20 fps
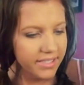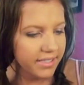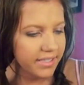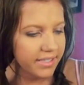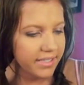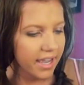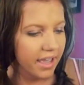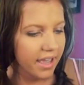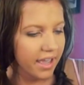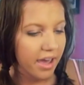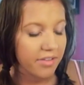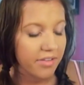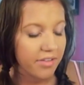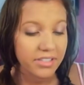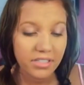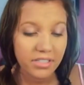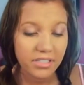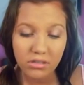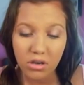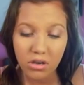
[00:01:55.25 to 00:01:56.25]
This
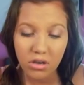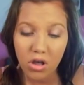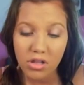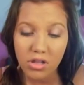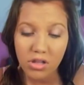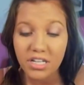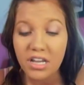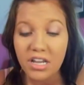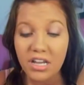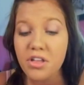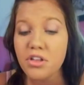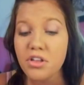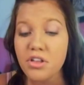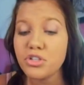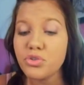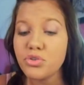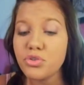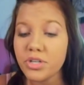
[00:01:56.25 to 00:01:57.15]
is called